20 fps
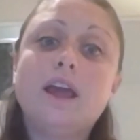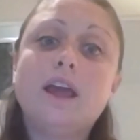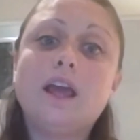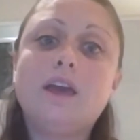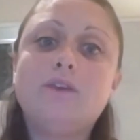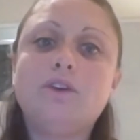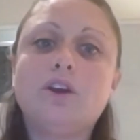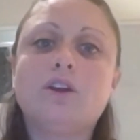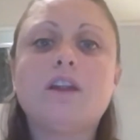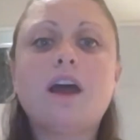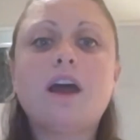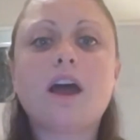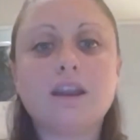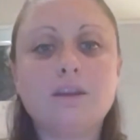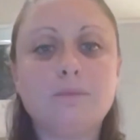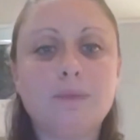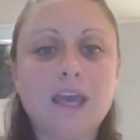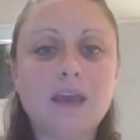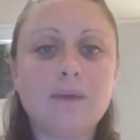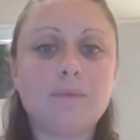If you're not going
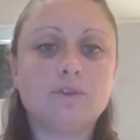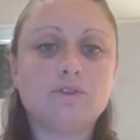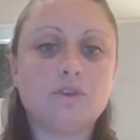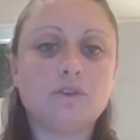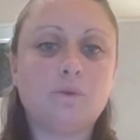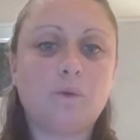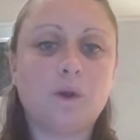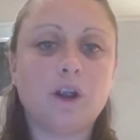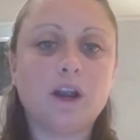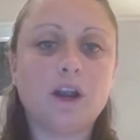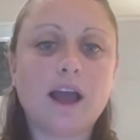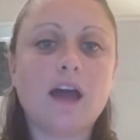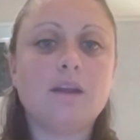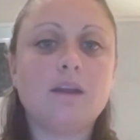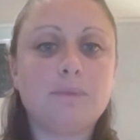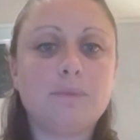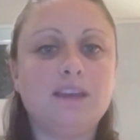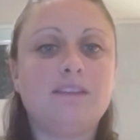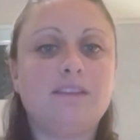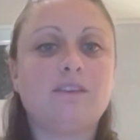to be able to work on a
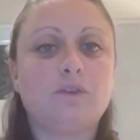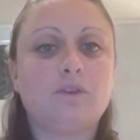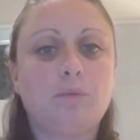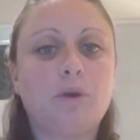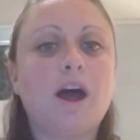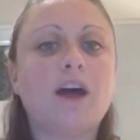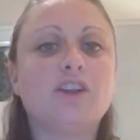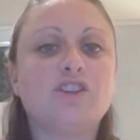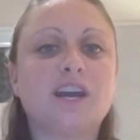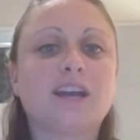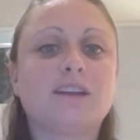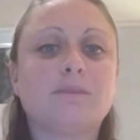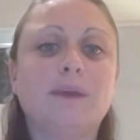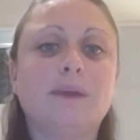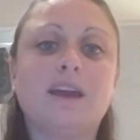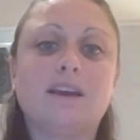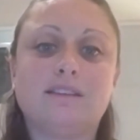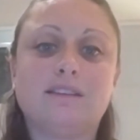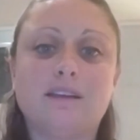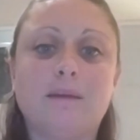piece of a project
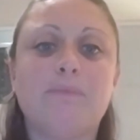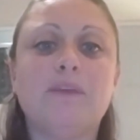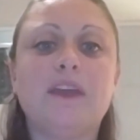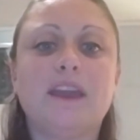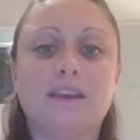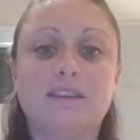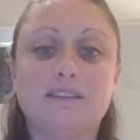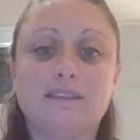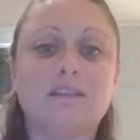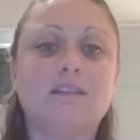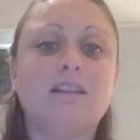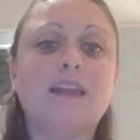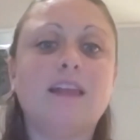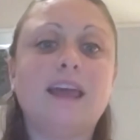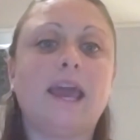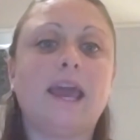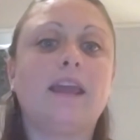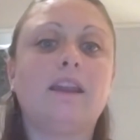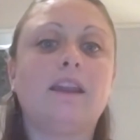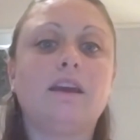because something is
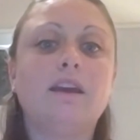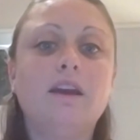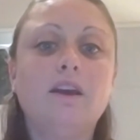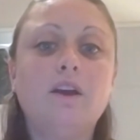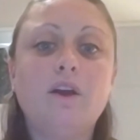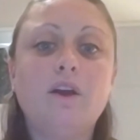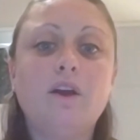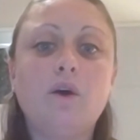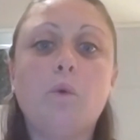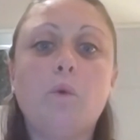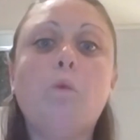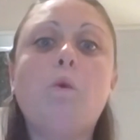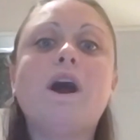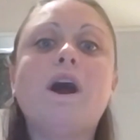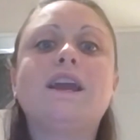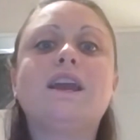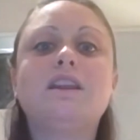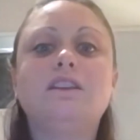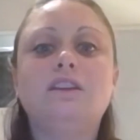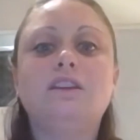delayed,
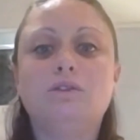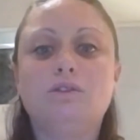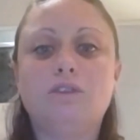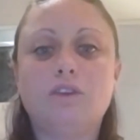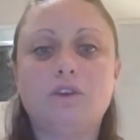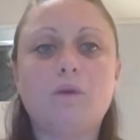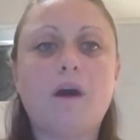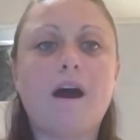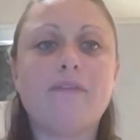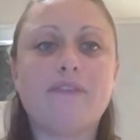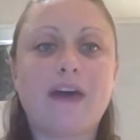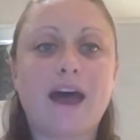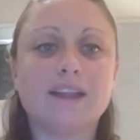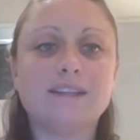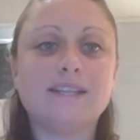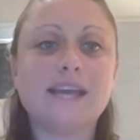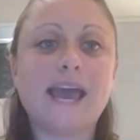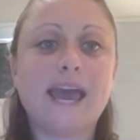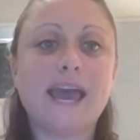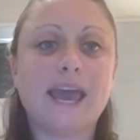what can you do on
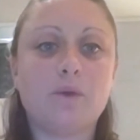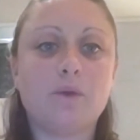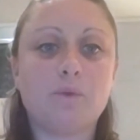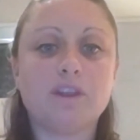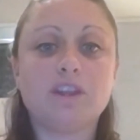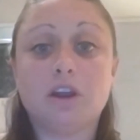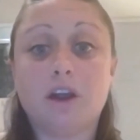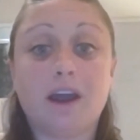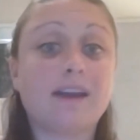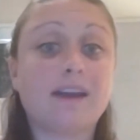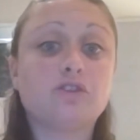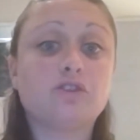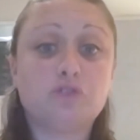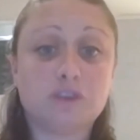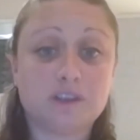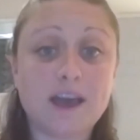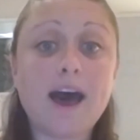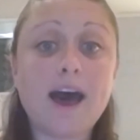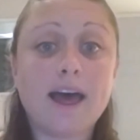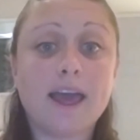that day with your extra
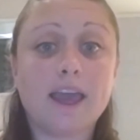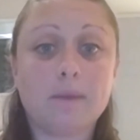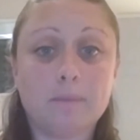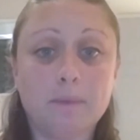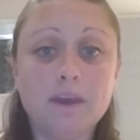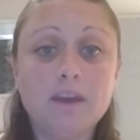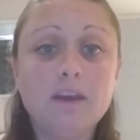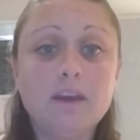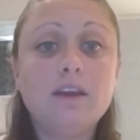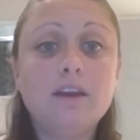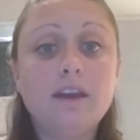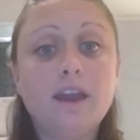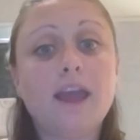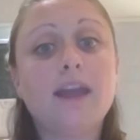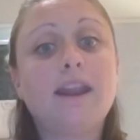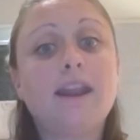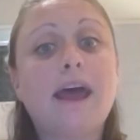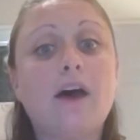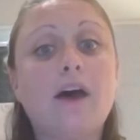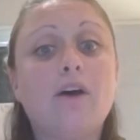time?
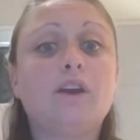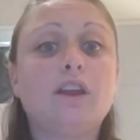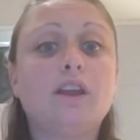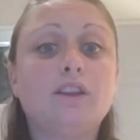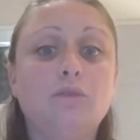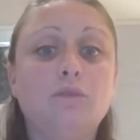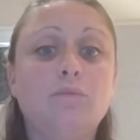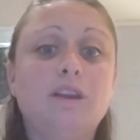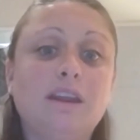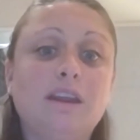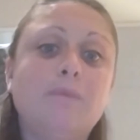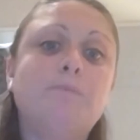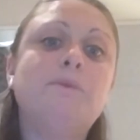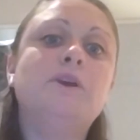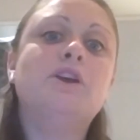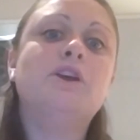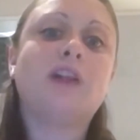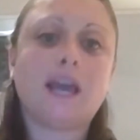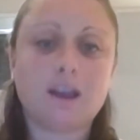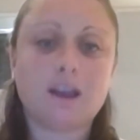And how can you
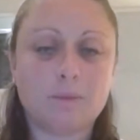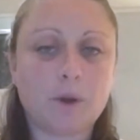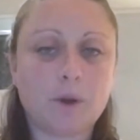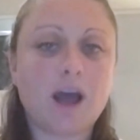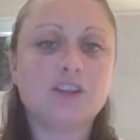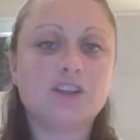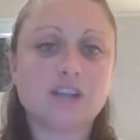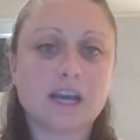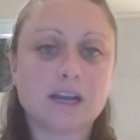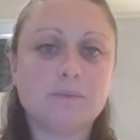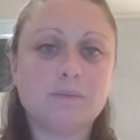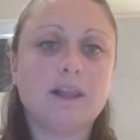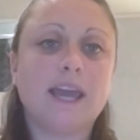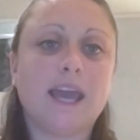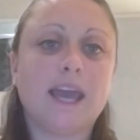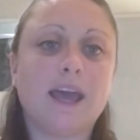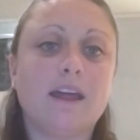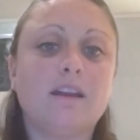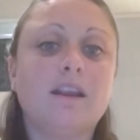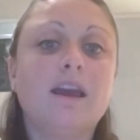manipulate your project
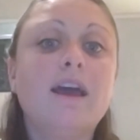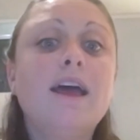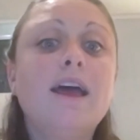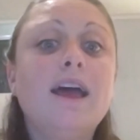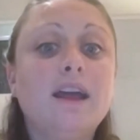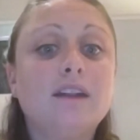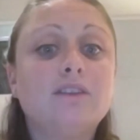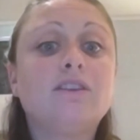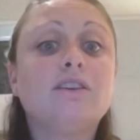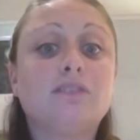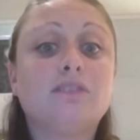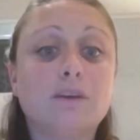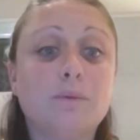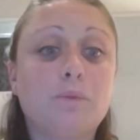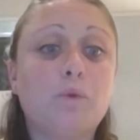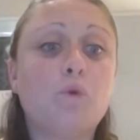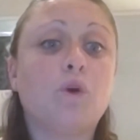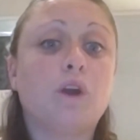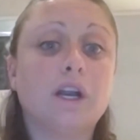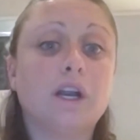plan to
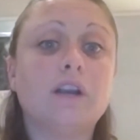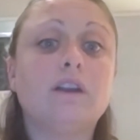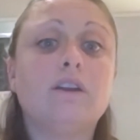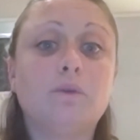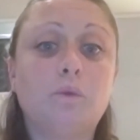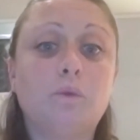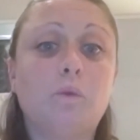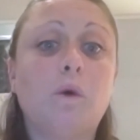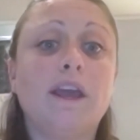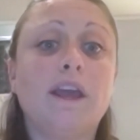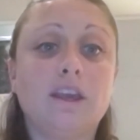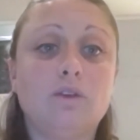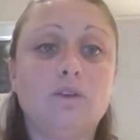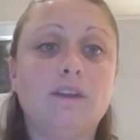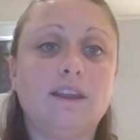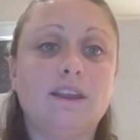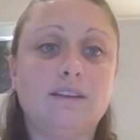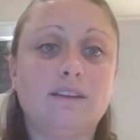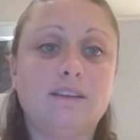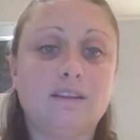support what you
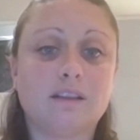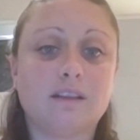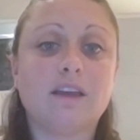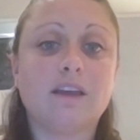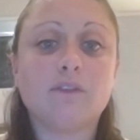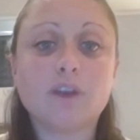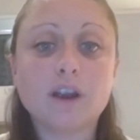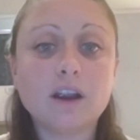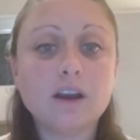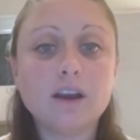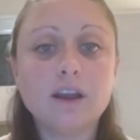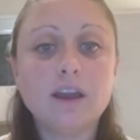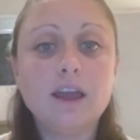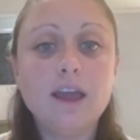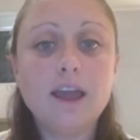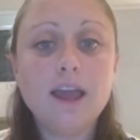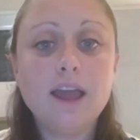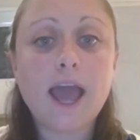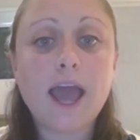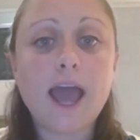need to deliver
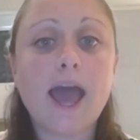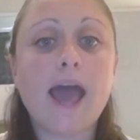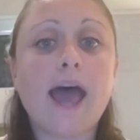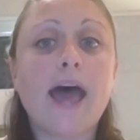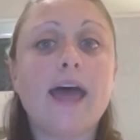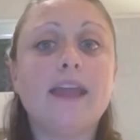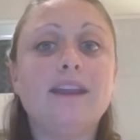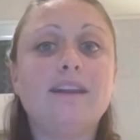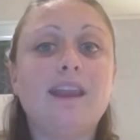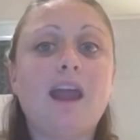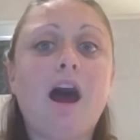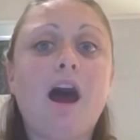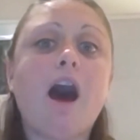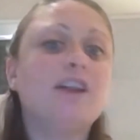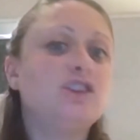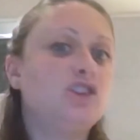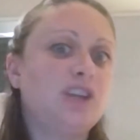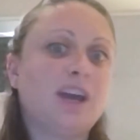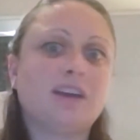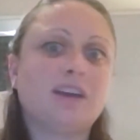and
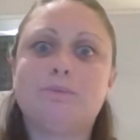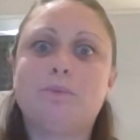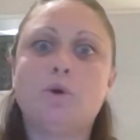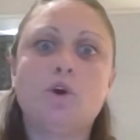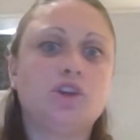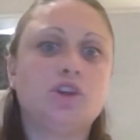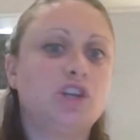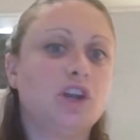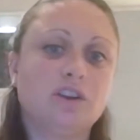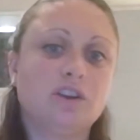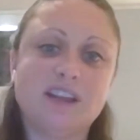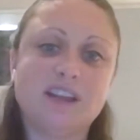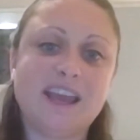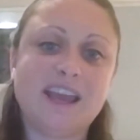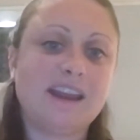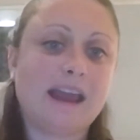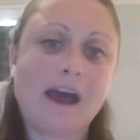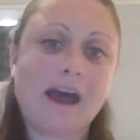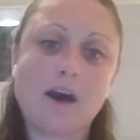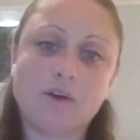not just push your
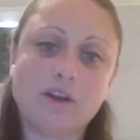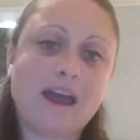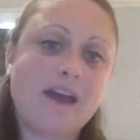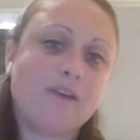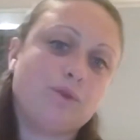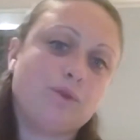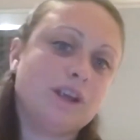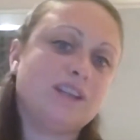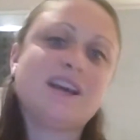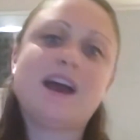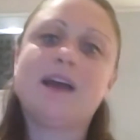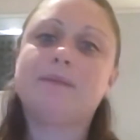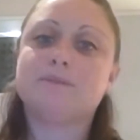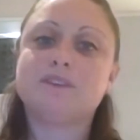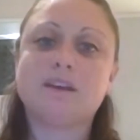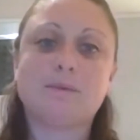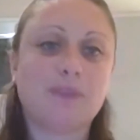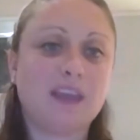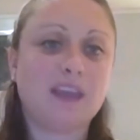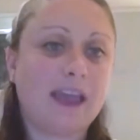date out every time
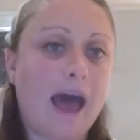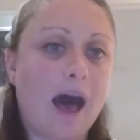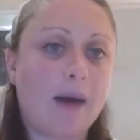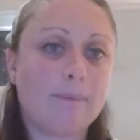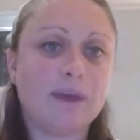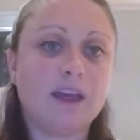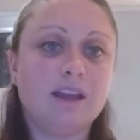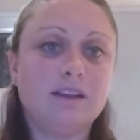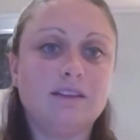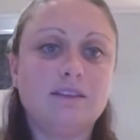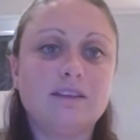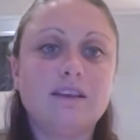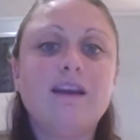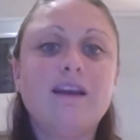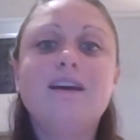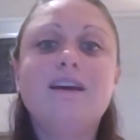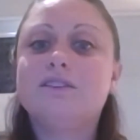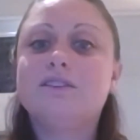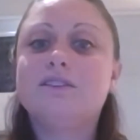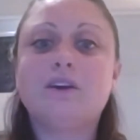something happens?
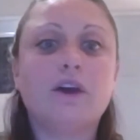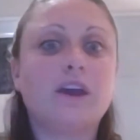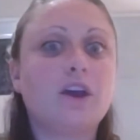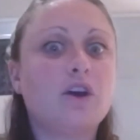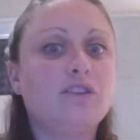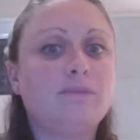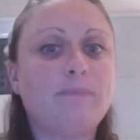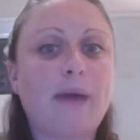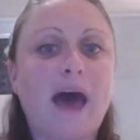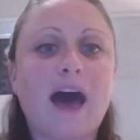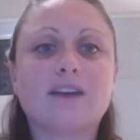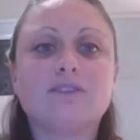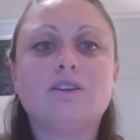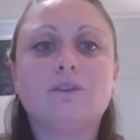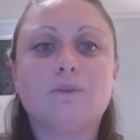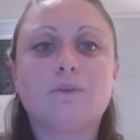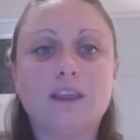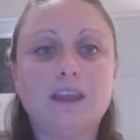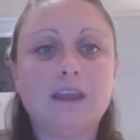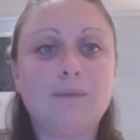So it goes back to
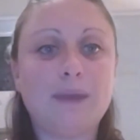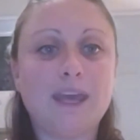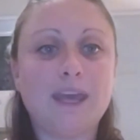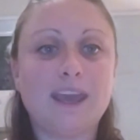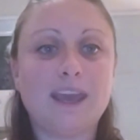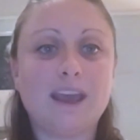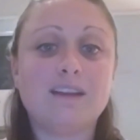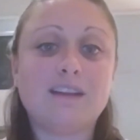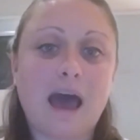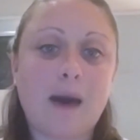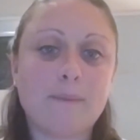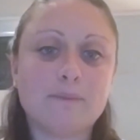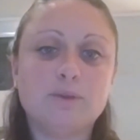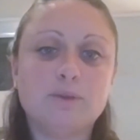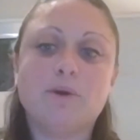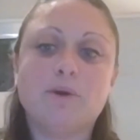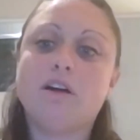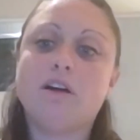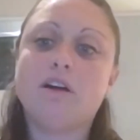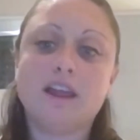really being
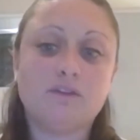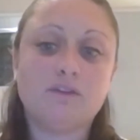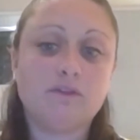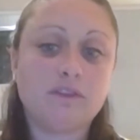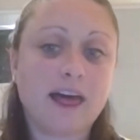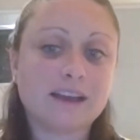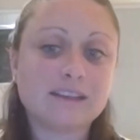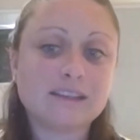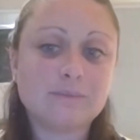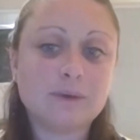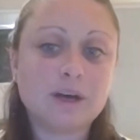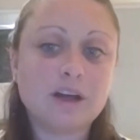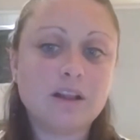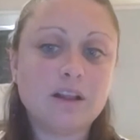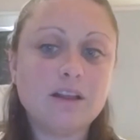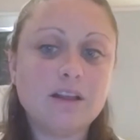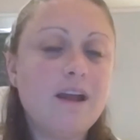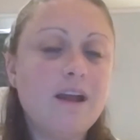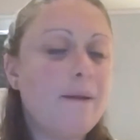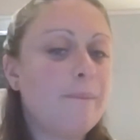adaptable and
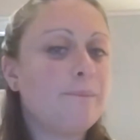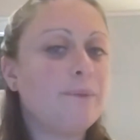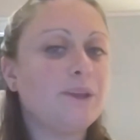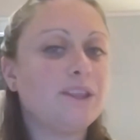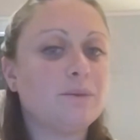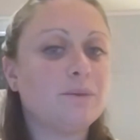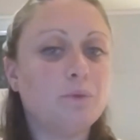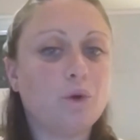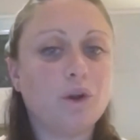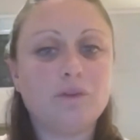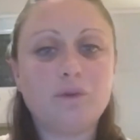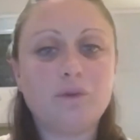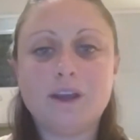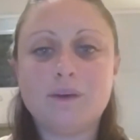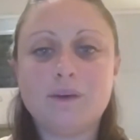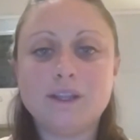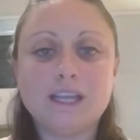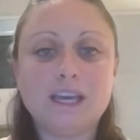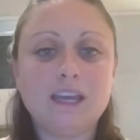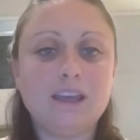flexible, but the more
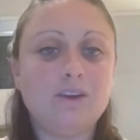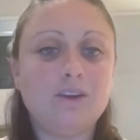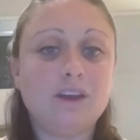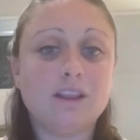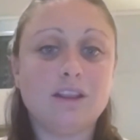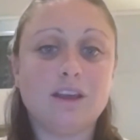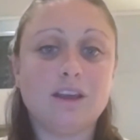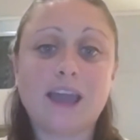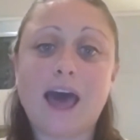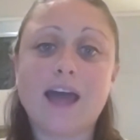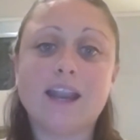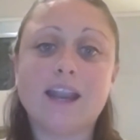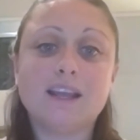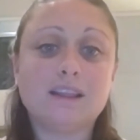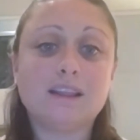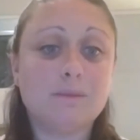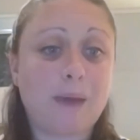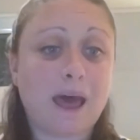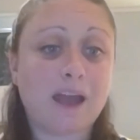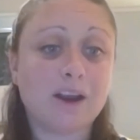frequently you can look at
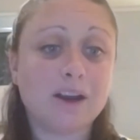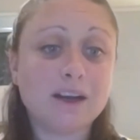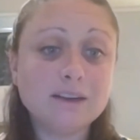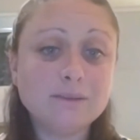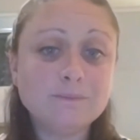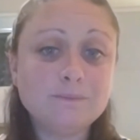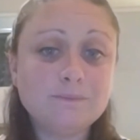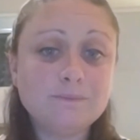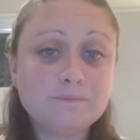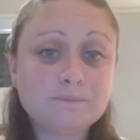it, the better.